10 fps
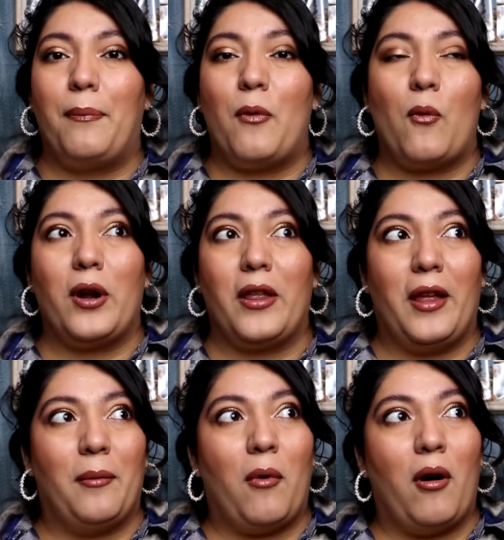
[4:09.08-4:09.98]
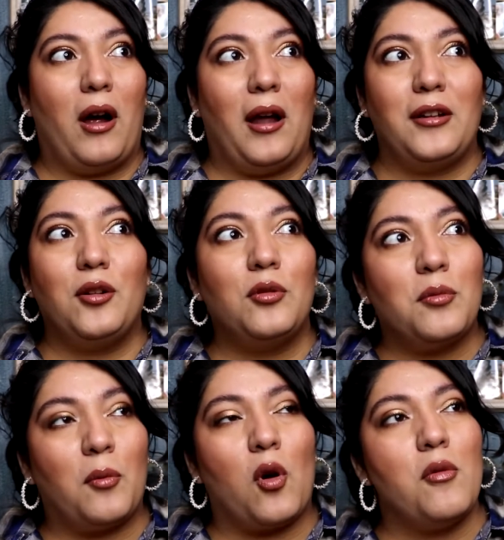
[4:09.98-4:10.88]
One of them, I don't
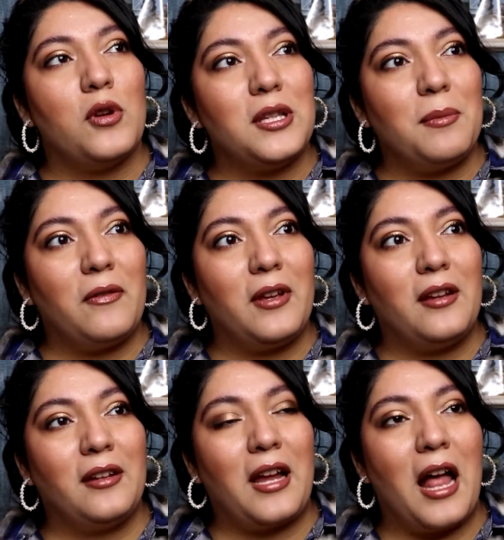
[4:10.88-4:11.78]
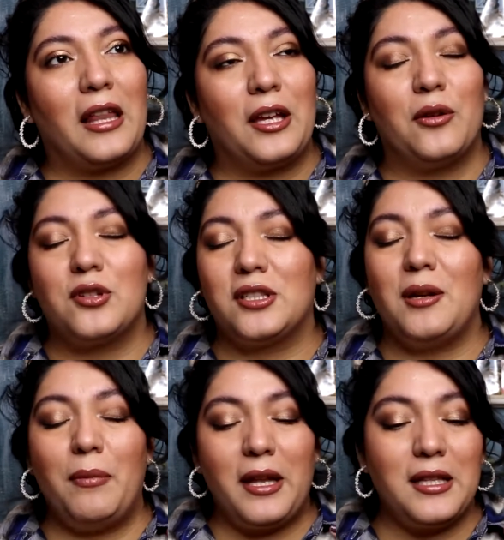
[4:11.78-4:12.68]
remember, or was it maybe Kelly Gooch?
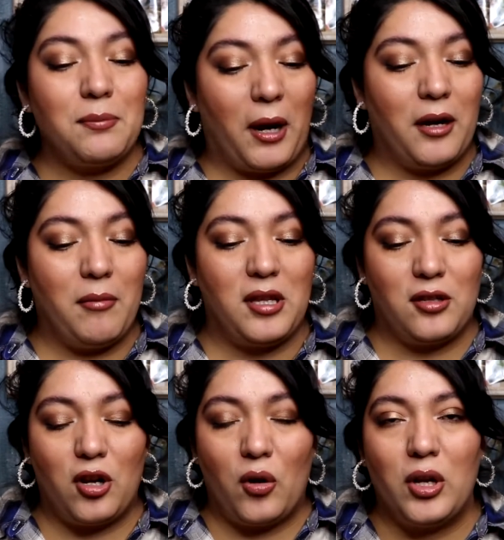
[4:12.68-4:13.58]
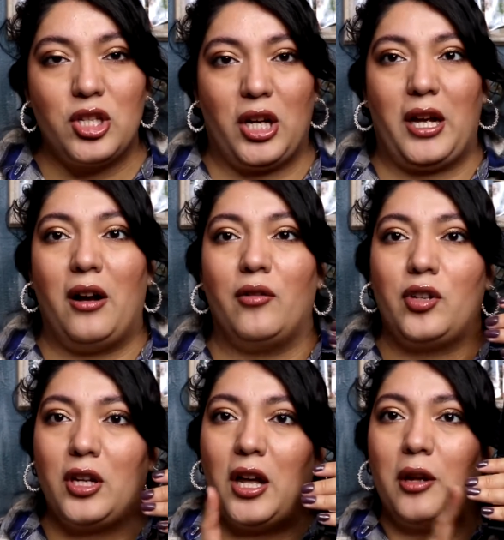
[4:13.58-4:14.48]
Somebody inspired me to go and check out
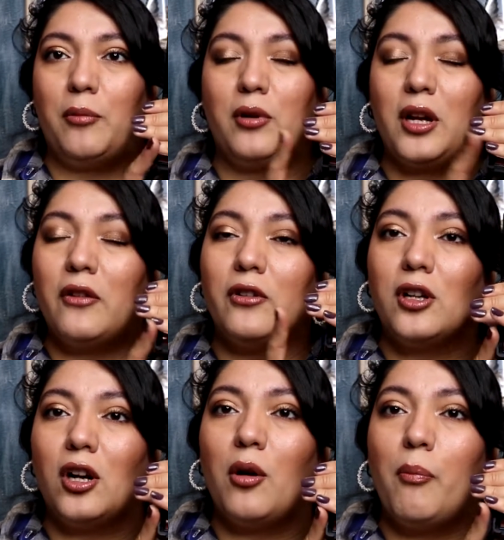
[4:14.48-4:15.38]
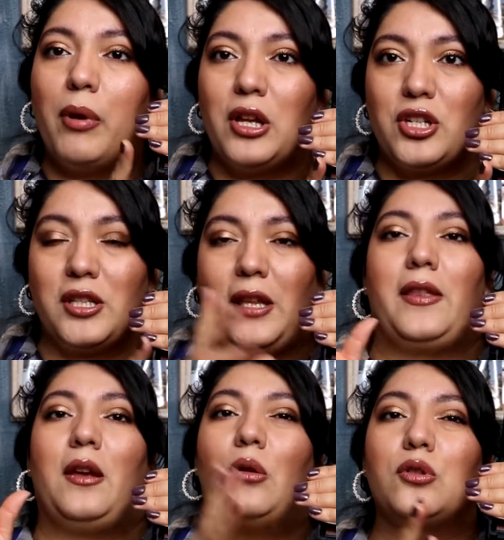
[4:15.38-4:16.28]
CoverGirl blushes, like
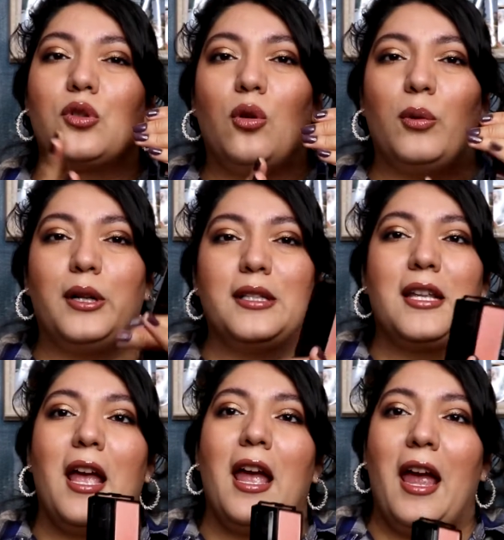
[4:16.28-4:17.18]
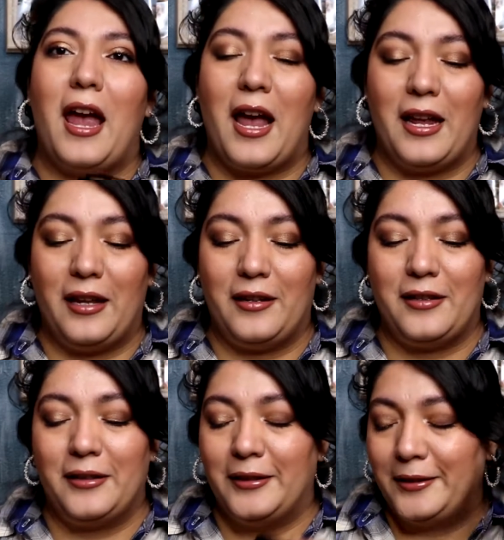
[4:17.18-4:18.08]
the old school ones,
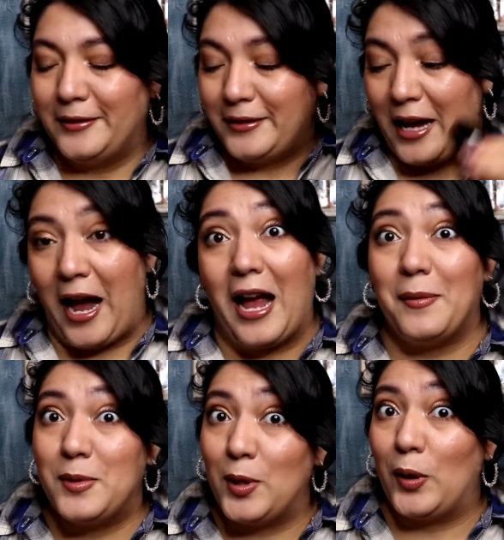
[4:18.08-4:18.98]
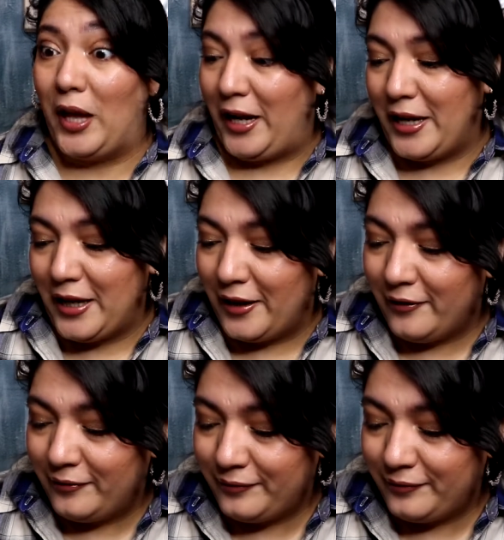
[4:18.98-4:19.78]
and I am so glad I did.